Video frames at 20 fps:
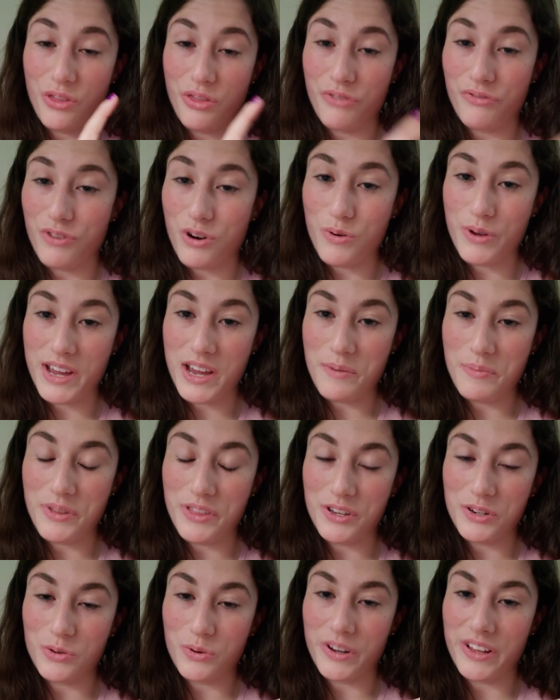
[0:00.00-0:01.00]
throwing up in
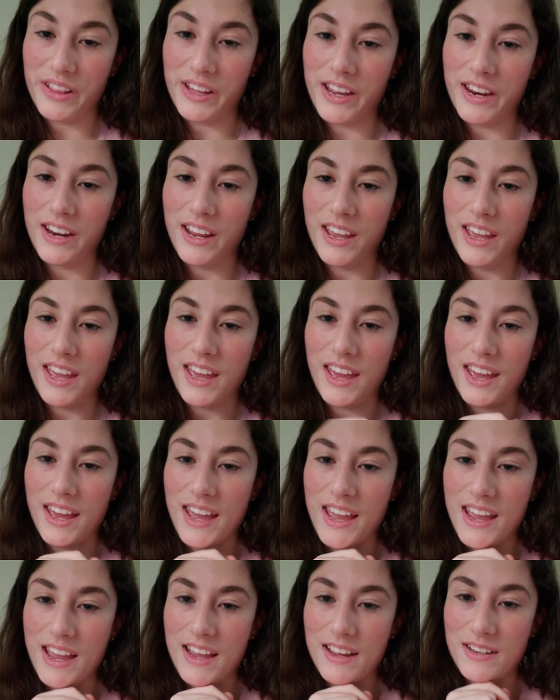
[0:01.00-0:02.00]
the toilet,
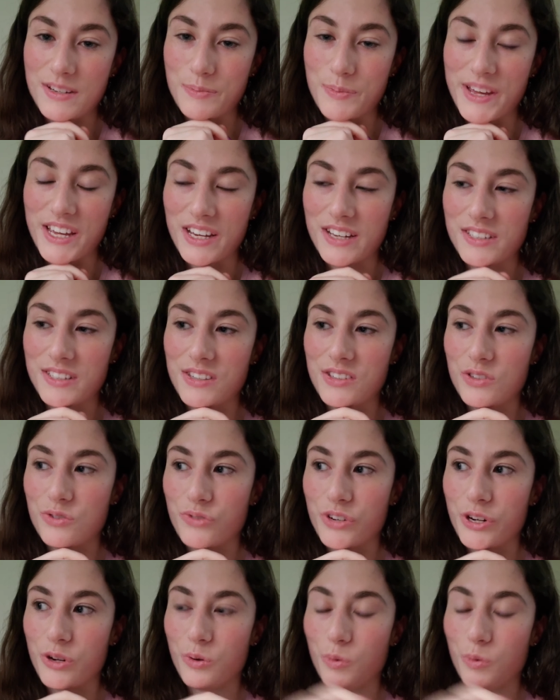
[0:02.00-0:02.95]
and my cousin's three year